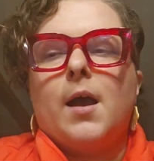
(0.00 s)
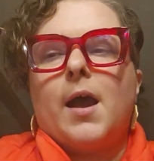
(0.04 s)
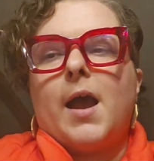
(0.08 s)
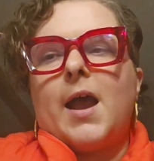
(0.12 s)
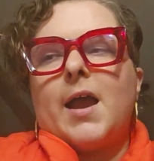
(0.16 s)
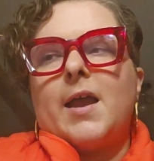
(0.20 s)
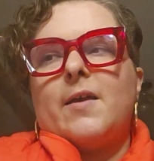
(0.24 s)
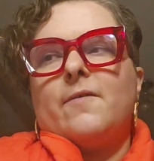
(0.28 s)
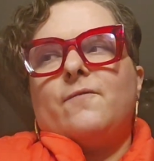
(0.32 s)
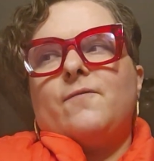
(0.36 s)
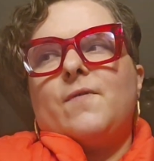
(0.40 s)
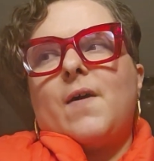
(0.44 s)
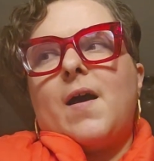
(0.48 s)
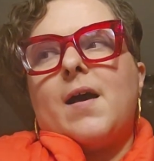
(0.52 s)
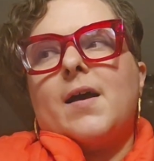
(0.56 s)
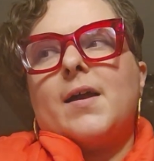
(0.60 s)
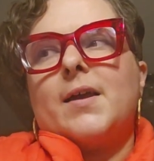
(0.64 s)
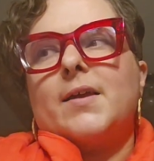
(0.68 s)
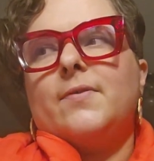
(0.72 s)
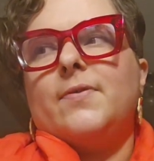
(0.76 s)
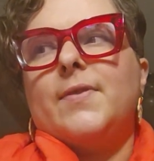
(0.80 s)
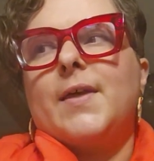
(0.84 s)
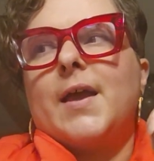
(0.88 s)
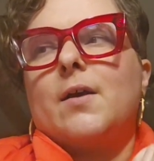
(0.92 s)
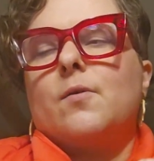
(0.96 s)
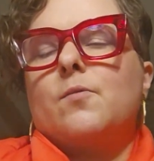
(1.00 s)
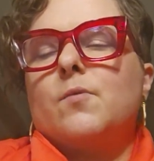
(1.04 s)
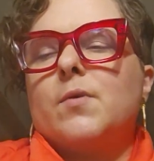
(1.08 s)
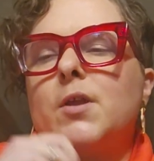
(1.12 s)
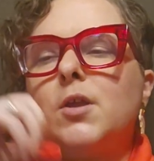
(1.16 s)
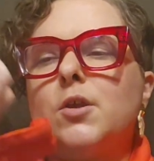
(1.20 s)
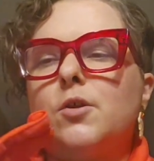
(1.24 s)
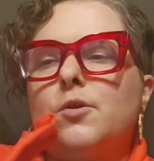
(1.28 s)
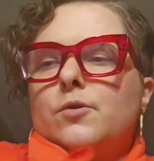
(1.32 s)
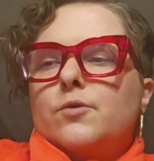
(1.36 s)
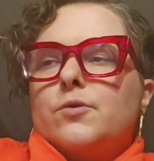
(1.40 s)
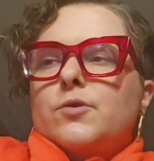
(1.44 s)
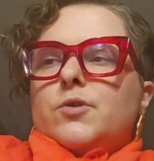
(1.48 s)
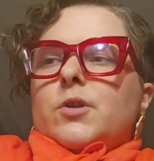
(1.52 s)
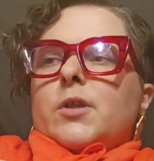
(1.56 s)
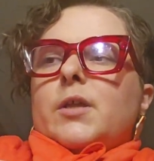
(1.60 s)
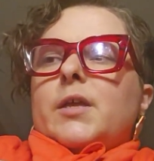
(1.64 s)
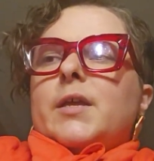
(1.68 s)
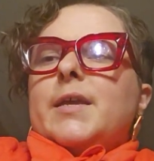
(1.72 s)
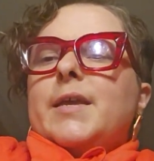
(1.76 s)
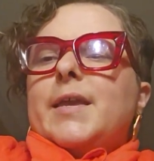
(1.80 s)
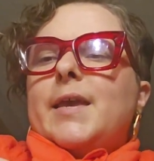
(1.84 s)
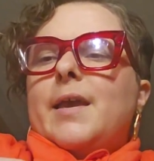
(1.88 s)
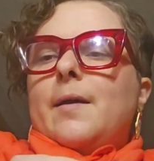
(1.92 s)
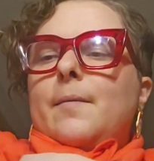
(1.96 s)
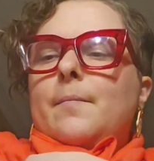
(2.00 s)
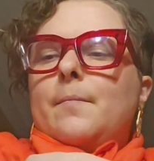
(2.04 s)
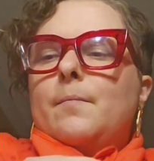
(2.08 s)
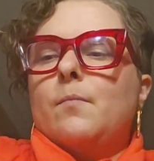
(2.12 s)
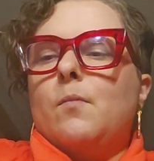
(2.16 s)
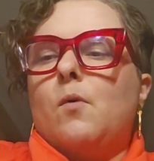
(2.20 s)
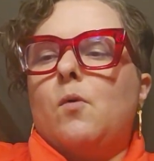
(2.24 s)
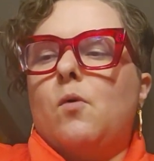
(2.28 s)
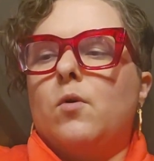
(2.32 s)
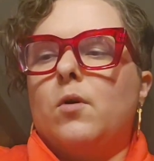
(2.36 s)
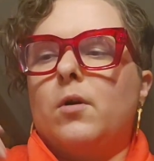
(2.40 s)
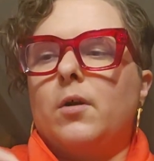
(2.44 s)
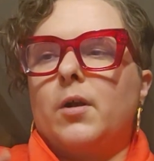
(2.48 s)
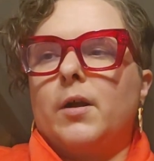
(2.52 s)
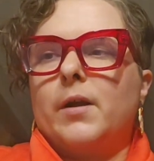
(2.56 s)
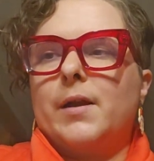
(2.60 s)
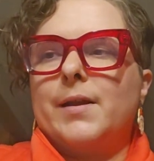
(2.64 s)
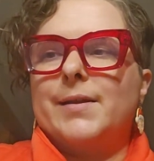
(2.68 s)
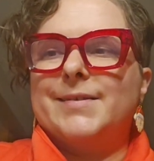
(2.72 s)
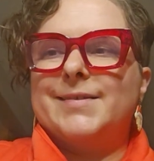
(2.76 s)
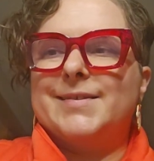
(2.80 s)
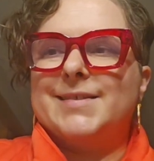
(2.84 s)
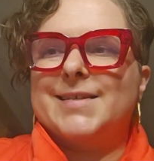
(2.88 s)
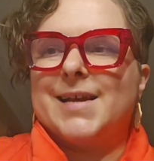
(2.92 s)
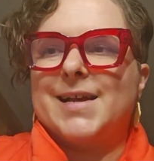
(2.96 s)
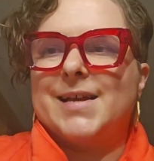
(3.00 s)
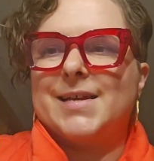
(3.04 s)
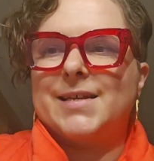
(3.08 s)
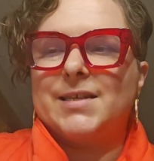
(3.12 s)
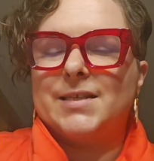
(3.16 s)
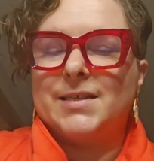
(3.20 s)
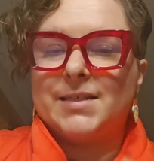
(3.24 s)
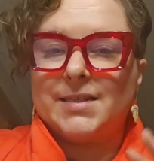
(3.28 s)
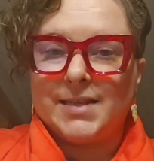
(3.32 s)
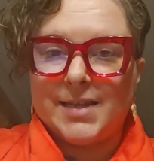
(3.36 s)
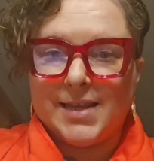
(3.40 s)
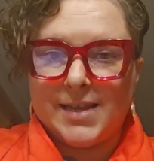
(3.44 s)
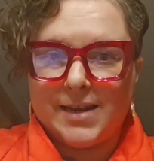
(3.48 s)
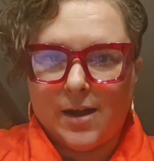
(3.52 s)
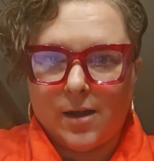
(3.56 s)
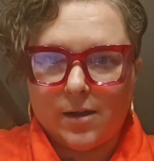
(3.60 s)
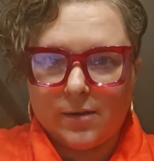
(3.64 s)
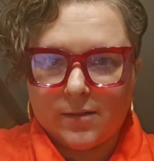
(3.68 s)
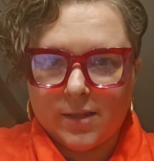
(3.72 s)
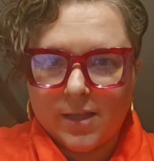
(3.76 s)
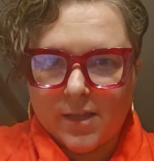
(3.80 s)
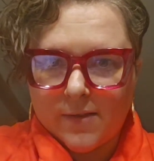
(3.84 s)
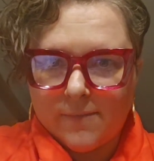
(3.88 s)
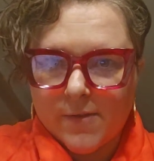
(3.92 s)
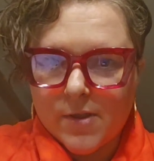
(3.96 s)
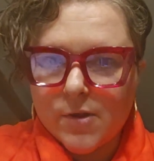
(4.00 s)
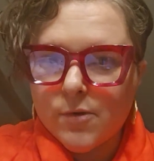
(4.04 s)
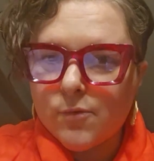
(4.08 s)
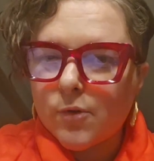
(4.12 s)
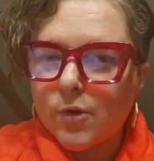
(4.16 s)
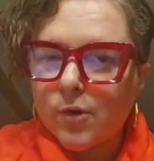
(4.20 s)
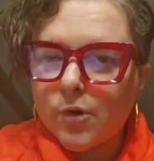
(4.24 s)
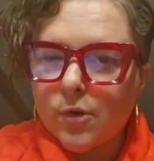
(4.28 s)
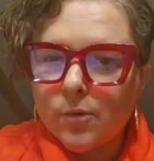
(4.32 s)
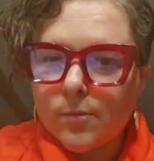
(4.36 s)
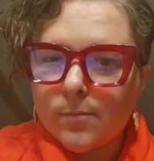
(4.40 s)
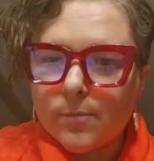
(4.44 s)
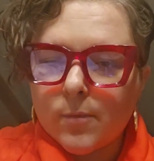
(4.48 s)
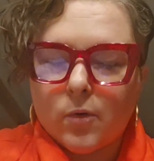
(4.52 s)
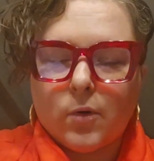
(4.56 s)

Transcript: I find that we usually get more dust in our living room,